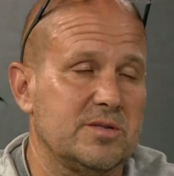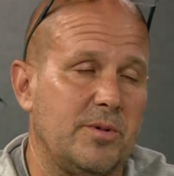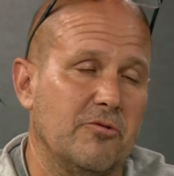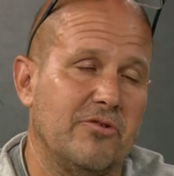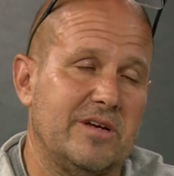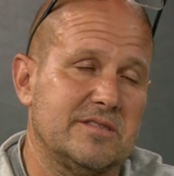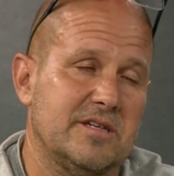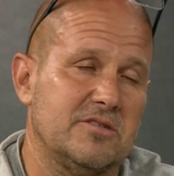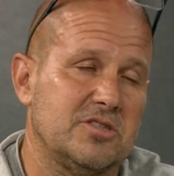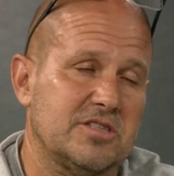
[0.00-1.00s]
about rings
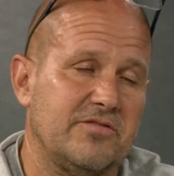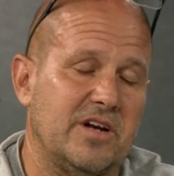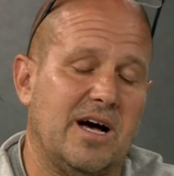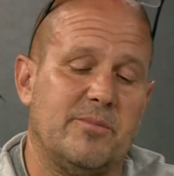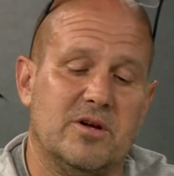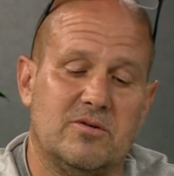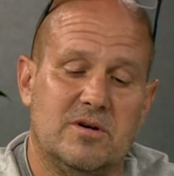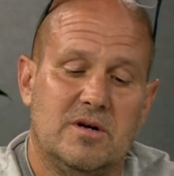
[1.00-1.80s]
that are just phenomenal.